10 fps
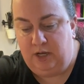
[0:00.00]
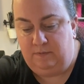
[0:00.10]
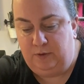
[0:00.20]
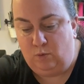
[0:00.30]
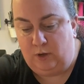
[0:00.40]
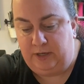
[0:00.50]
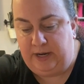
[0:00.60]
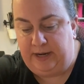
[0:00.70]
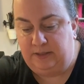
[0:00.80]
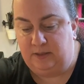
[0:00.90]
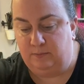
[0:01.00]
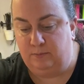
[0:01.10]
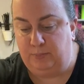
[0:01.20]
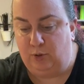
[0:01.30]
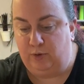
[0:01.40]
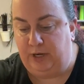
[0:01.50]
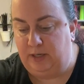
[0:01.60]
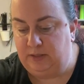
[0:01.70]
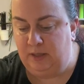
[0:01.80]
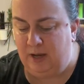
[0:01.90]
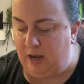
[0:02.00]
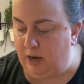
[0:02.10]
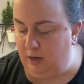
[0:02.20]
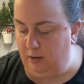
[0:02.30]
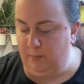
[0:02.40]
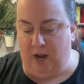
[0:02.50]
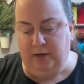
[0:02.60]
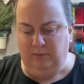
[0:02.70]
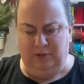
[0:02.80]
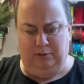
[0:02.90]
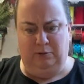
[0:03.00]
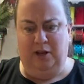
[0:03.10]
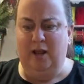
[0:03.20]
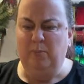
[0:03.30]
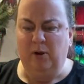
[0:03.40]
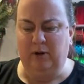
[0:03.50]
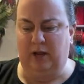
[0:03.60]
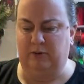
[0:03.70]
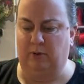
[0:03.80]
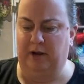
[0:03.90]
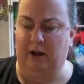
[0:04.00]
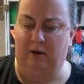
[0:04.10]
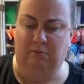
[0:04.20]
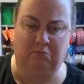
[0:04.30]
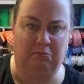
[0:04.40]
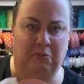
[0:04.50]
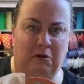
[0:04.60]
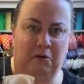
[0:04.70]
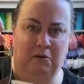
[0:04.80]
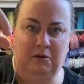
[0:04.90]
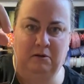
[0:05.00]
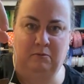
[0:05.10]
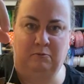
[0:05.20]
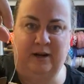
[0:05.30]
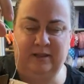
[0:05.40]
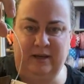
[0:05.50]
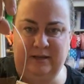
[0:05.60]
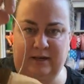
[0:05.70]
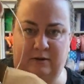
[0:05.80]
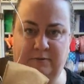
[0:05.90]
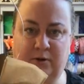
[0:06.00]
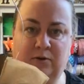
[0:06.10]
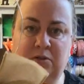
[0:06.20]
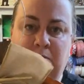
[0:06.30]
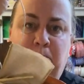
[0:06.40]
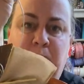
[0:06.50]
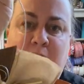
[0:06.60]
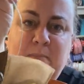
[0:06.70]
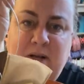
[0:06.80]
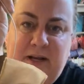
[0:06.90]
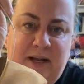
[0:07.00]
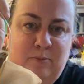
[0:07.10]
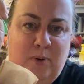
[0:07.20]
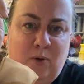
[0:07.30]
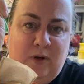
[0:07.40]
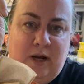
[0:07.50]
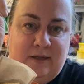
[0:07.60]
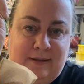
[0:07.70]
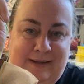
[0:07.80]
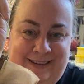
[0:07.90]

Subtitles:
if you wanted to add some polka dots. I don't think I'm gonna add polka dots right now. Write that down, folks. I'm not adding polka dots.